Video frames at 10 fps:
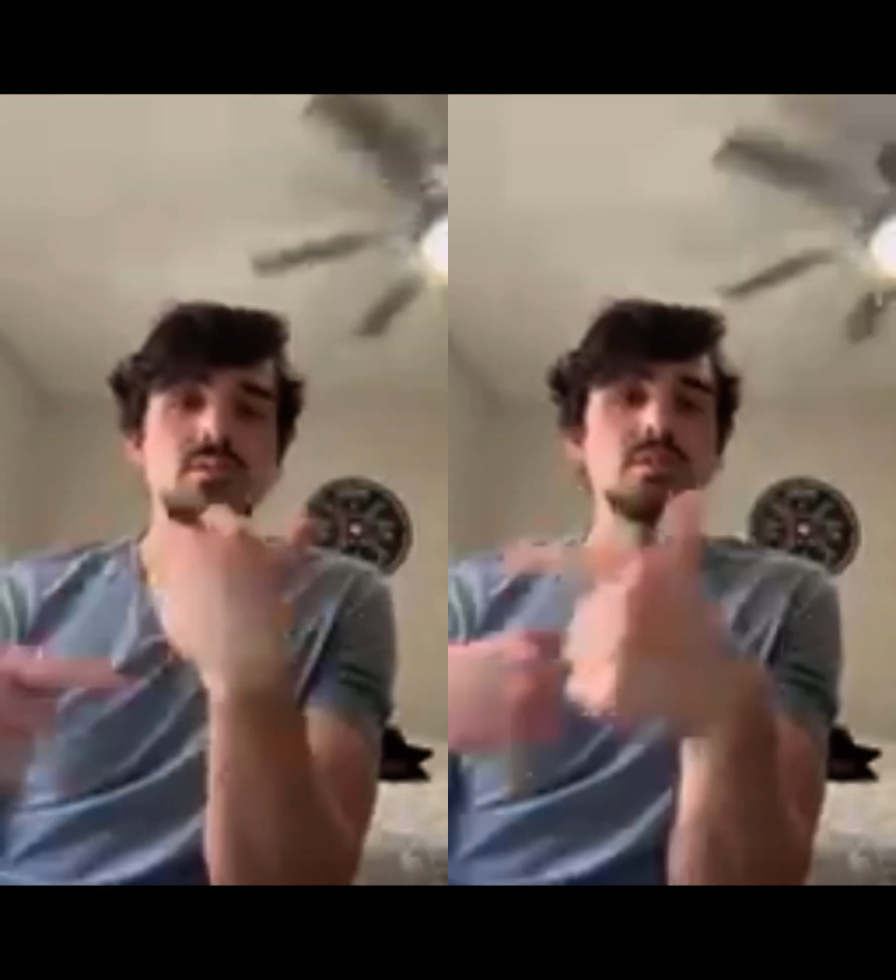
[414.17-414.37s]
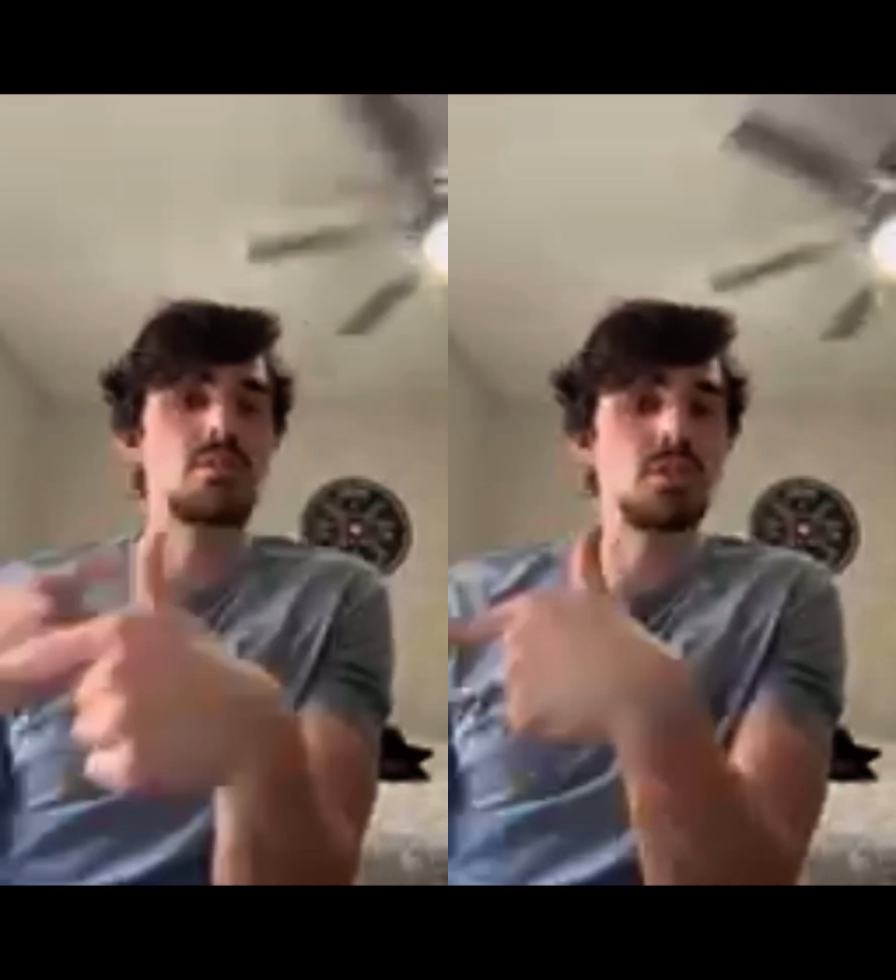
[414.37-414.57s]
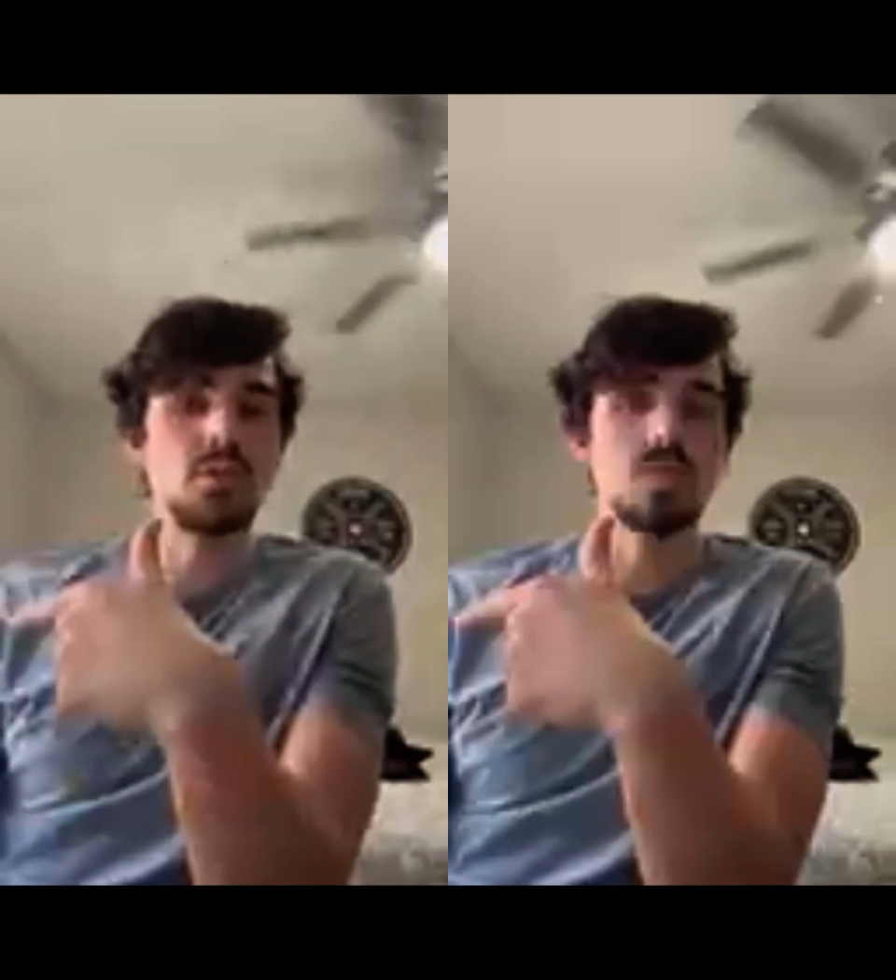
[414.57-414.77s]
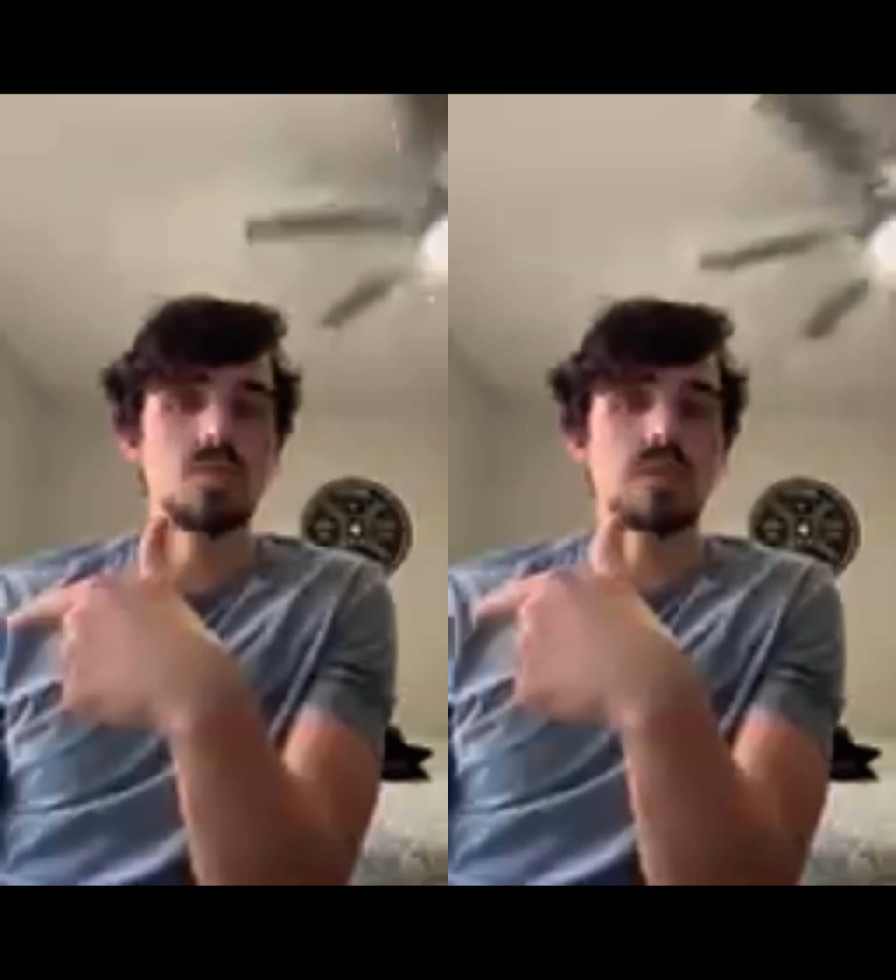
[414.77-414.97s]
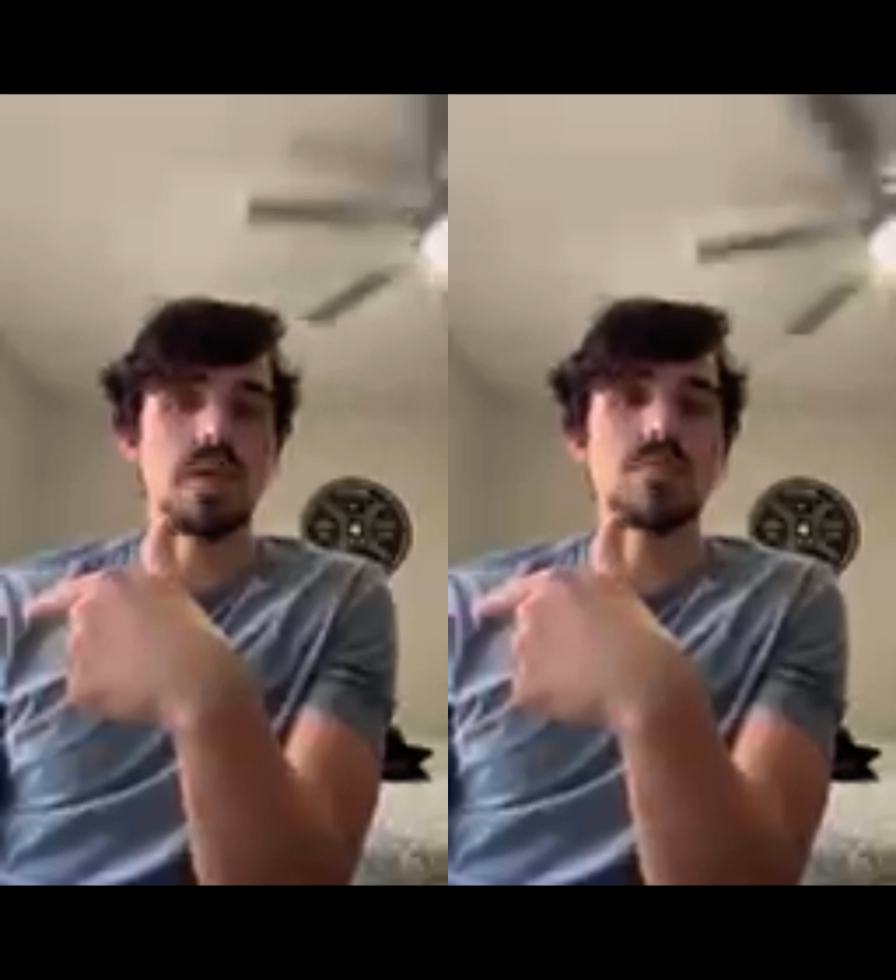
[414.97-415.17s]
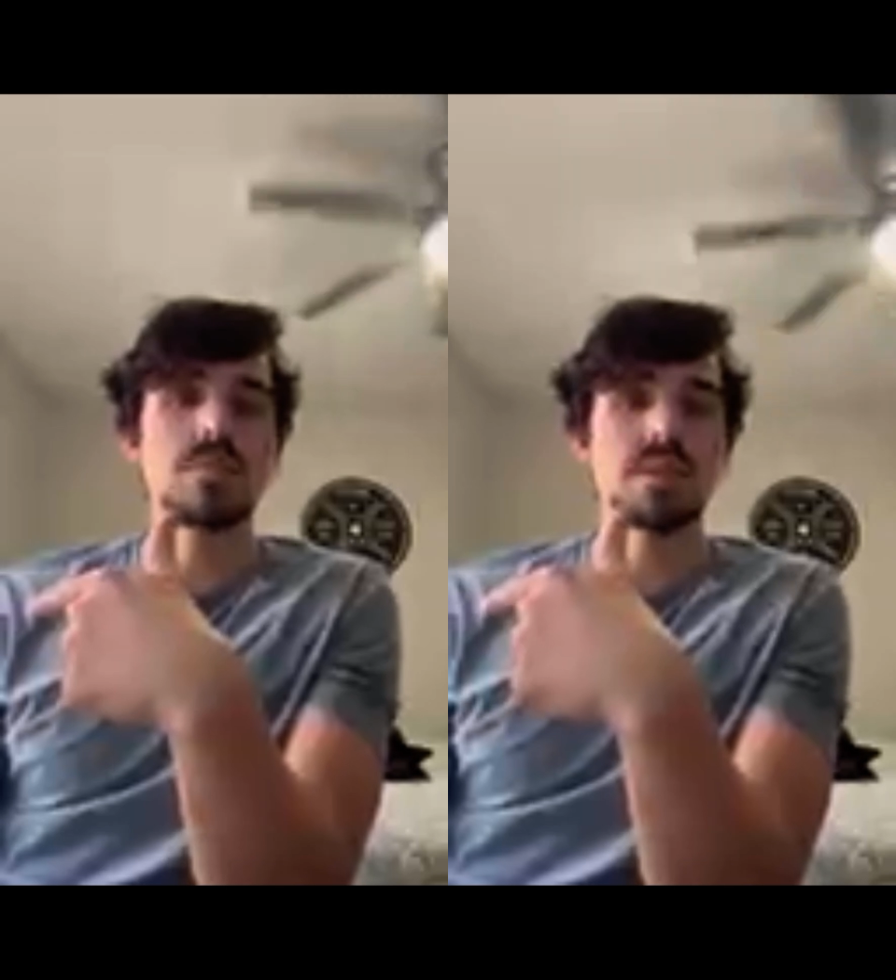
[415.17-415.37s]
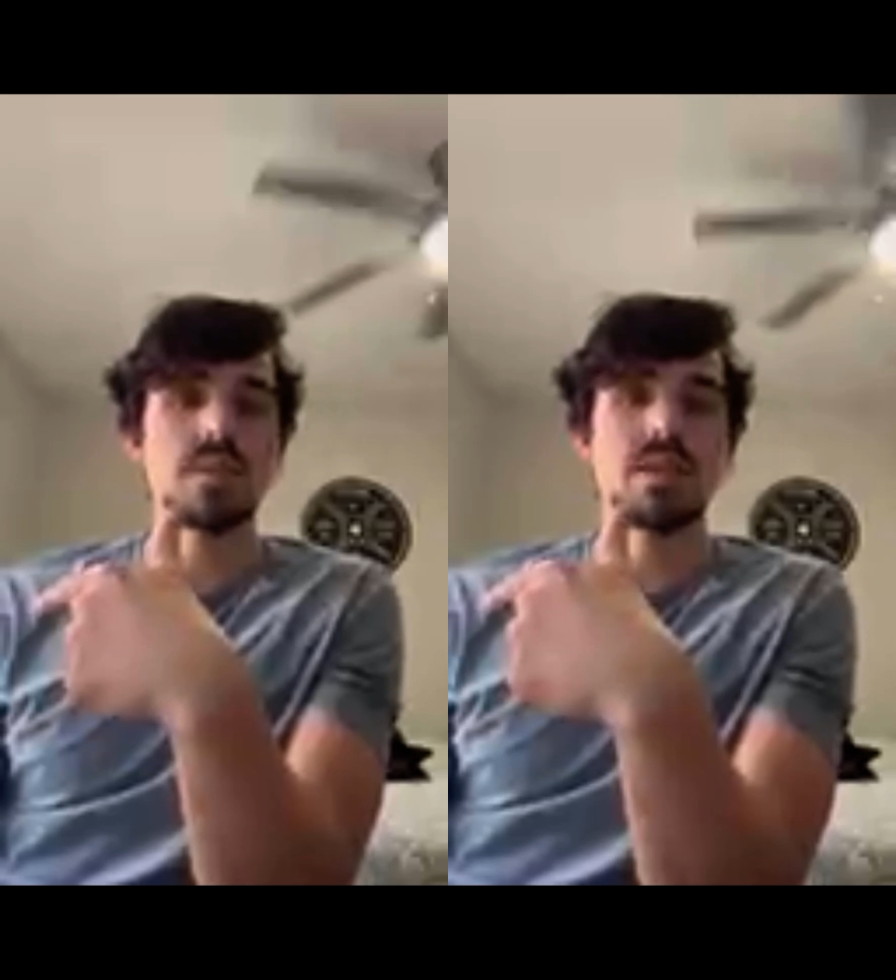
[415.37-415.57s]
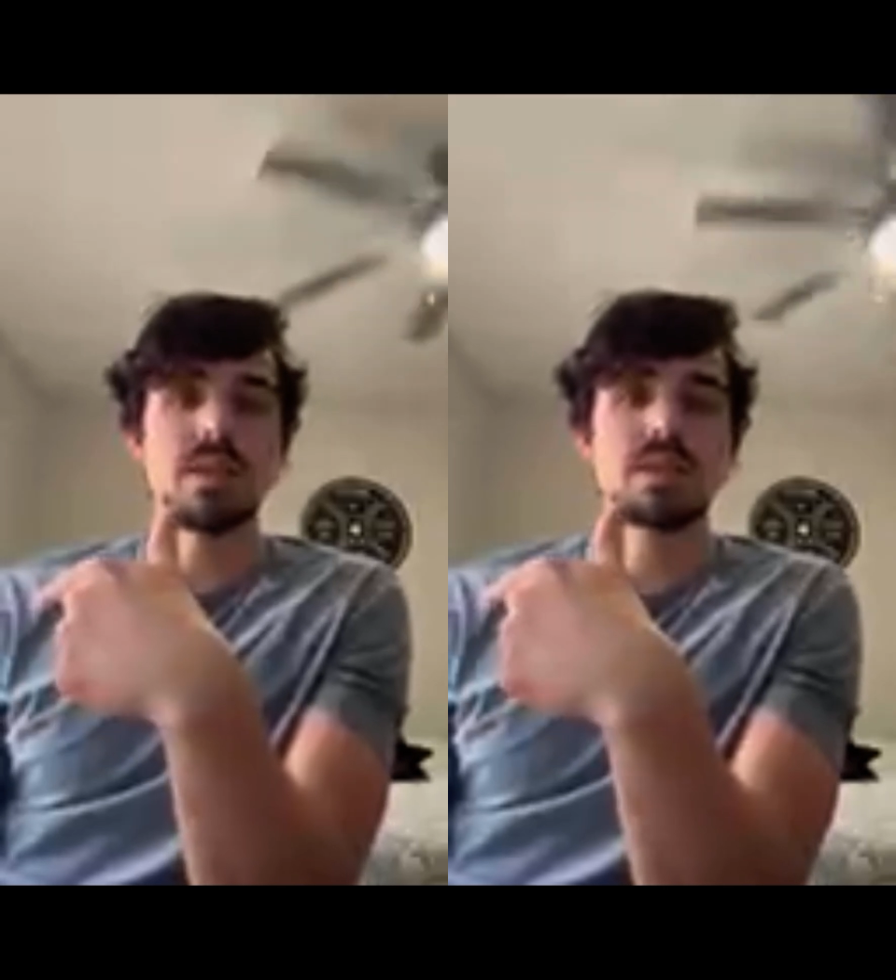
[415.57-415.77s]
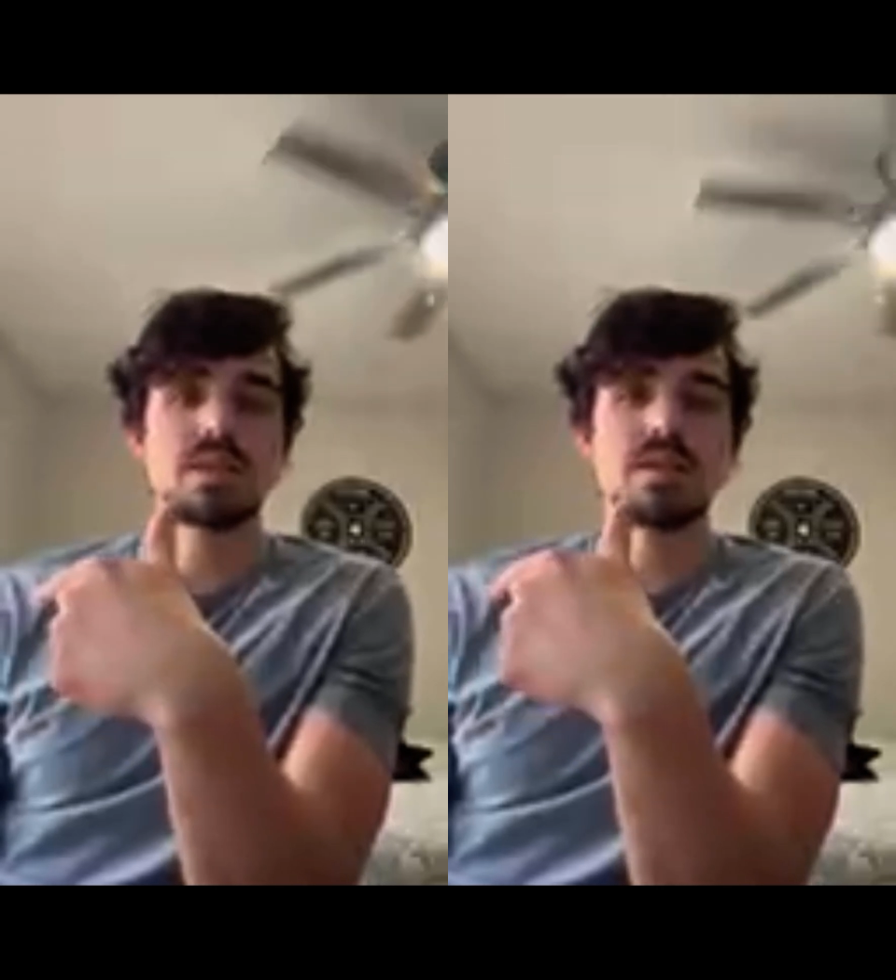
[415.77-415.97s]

2 payments it gets,